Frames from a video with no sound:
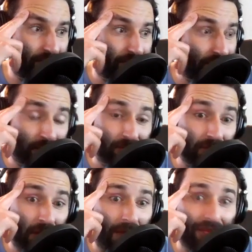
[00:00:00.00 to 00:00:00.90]
just
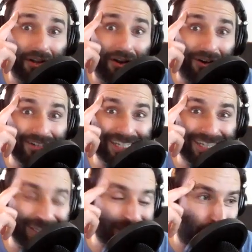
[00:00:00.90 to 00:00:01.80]
not in the cards
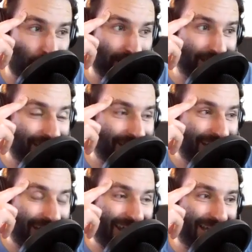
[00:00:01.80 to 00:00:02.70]
at this point.
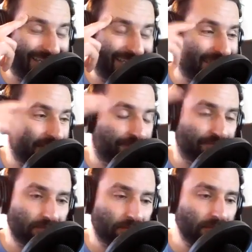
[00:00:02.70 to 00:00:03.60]
And
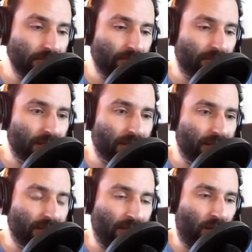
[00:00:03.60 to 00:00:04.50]

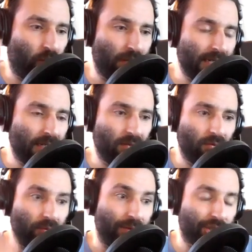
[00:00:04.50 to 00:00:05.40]
you know, we
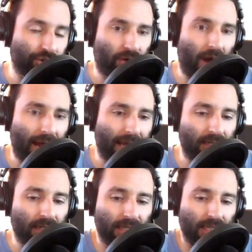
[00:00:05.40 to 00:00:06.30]
tried